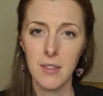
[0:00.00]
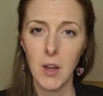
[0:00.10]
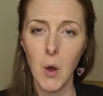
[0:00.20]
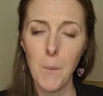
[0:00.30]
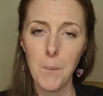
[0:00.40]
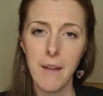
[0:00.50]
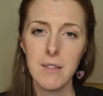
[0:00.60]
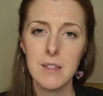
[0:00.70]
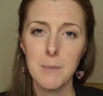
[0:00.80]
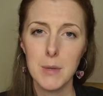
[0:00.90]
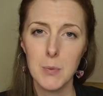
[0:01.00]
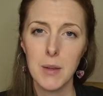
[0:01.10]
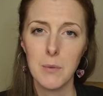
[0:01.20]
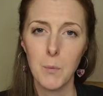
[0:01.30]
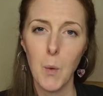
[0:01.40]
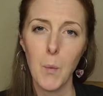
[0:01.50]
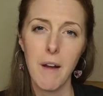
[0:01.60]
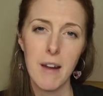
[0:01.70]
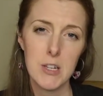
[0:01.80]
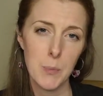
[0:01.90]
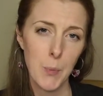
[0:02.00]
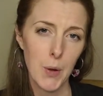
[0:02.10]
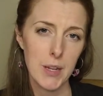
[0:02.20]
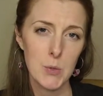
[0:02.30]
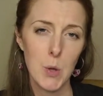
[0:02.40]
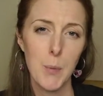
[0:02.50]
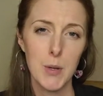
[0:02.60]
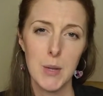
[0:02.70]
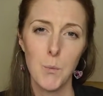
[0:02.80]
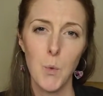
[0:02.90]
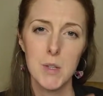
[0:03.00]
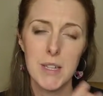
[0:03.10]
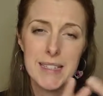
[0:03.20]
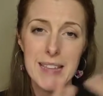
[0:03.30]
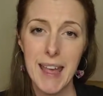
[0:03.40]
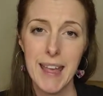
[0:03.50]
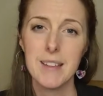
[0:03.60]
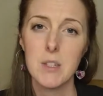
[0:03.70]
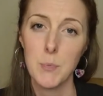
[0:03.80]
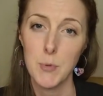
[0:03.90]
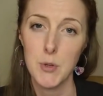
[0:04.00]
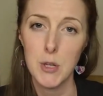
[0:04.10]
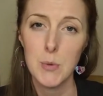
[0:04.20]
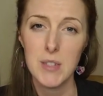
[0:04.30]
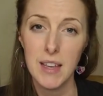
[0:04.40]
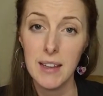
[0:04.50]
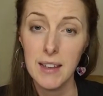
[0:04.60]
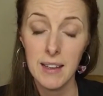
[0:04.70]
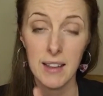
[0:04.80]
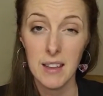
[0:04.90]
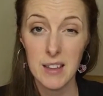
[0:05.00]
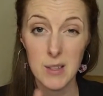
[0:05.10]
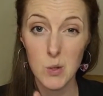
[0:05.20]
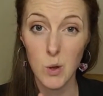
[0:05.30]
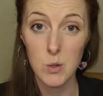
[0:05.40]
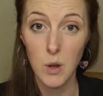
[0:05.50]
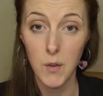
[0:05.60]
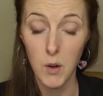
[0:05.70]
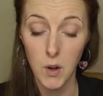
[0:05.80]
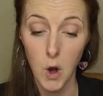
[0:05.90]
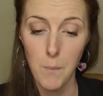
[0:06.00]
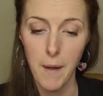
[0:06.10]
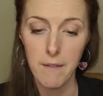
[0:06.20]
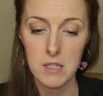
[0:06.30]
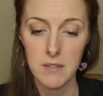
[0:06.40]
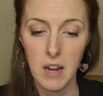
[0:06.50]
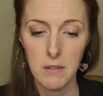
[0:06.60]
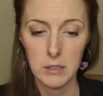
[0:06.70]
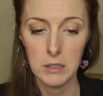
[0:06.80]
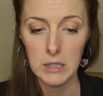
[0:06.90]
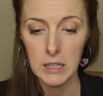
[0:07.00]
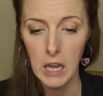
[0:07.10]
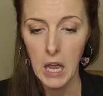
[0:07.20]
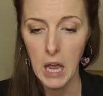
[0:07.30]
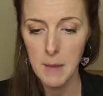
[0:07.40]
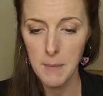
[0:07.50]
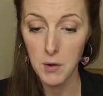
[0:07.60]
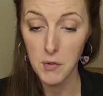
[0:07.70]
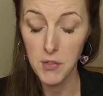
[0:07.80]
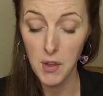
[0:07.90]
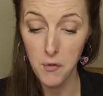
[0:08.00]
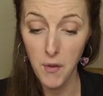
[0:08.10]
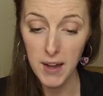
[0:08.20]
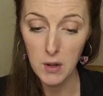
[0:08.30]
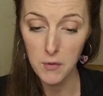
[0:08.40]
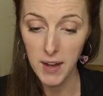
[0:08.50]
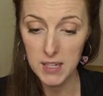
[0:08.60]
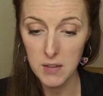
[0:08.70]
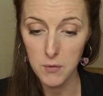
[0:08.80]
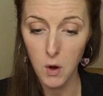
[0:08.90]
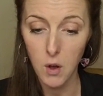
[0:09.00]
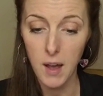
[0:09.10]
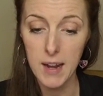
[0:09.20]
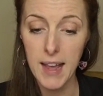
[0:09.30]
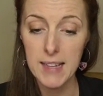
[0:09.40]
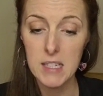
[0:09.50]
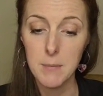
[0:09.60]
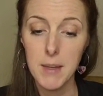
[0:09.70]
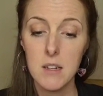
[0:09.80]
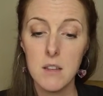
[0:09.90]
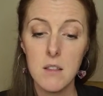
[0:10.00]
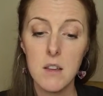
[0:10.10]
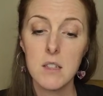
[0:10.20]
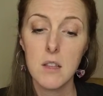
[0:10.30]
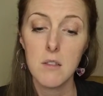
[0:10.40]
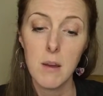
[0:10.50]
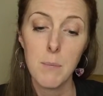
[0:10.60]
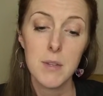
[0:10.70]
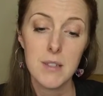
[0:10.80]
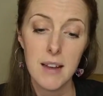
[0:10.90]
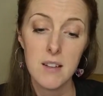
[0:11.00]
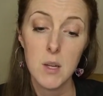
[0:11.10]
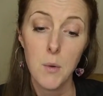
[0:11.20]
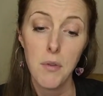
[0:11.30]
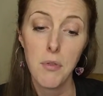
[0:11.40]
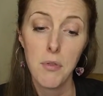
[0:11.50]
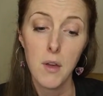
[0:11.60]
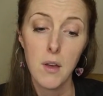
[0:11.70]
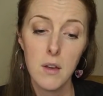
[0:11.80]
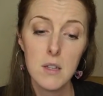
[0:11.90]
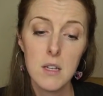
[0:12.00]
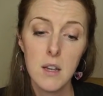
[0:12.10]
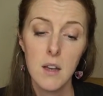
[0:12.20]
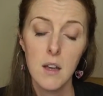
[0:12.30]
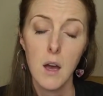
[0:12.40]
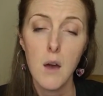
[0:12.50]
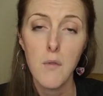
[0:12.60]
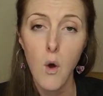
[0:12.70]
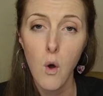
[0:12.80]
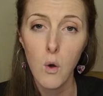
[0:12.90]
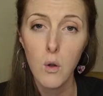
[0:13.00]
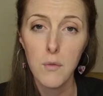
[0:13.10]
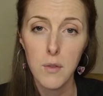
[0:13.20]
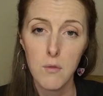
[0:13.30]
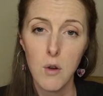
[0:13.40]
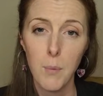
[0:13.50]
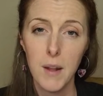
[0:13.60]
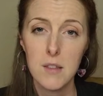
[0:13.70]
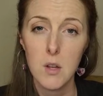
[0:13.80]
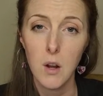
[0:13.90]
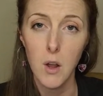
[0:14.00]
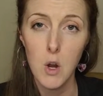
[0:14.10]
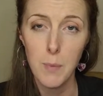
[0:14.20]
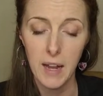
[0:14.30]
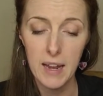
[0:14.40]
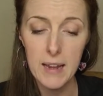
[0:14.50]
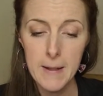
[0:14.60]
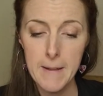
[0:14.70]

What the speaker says: comparison between what we're actually putting into our body and what it takes to produce it is not sort of on a comparative level. And the final fact I've got, an estimated 33%, so a third of all of the croplands globally